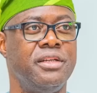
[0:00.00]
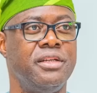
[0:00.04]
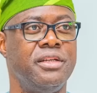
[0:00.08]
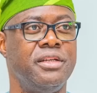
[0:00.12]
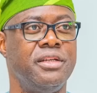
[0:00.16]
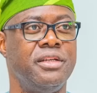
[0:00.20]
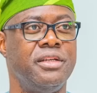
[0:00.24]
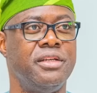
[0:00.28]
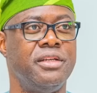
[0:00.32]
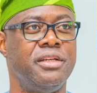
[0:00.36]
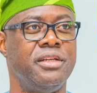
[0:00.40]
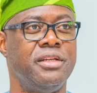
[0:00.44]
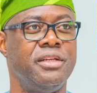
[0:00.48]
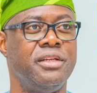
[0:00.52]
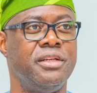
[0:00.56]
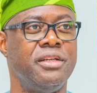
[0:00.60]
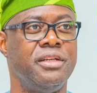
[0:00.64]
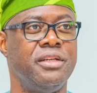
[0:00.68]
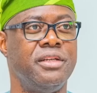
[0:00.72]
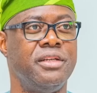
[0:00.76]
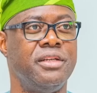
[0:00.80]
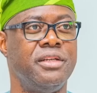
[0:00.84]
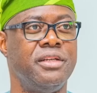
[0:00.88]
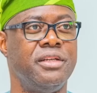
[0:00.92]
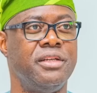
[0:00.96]

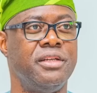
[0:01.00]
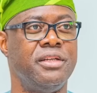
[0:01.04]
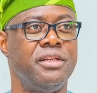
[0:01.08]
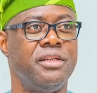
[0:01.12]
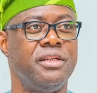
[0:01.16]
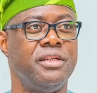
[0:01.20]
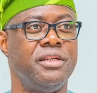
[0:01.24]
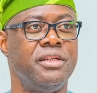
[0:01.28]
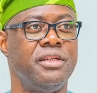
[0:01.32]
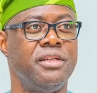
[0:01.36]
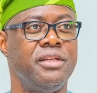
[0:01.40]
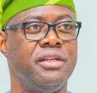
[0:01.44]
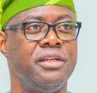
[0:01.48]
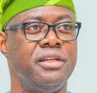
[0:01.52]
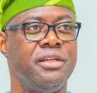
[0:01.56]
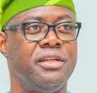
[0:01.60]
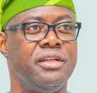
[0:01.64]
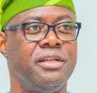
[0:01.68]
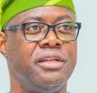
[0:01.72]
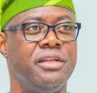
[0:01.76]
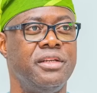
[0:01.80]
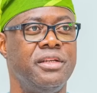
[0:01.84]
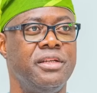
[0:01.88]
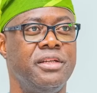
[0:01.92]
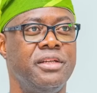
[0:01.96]

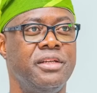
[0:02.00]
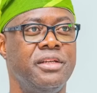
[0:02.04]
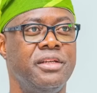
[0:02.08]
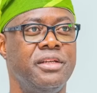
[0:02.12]
[no speech]